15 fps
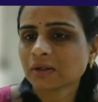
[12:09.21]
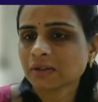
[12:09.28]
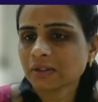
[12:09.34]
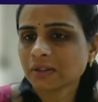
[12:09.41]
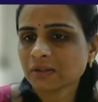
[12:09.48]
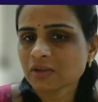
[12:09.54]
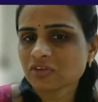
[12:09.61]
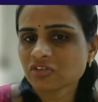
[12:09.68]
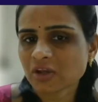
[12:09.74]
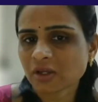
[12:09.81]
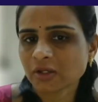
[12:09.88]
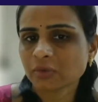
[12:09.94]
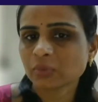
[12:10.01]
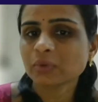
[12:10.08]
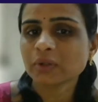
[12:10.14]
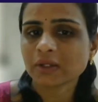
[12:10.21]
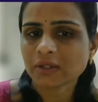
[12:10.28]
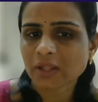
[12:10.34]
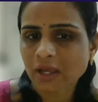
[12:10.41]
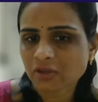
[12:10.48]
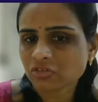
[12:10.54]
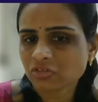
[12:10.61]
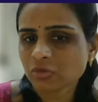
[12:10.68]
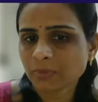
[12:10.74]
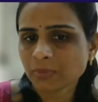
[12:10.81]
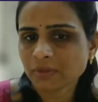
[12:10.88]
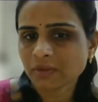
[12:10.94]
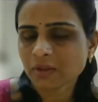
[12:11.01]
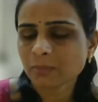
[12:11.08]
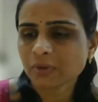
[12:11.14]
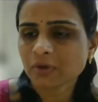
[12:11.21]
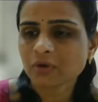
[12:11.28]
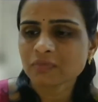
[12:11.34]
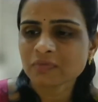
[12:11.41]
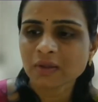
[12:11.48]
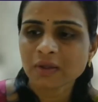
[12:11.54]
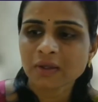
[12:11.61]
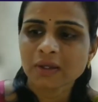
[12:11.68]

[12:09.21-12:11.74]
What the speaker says: in the childhood, it has to be there, because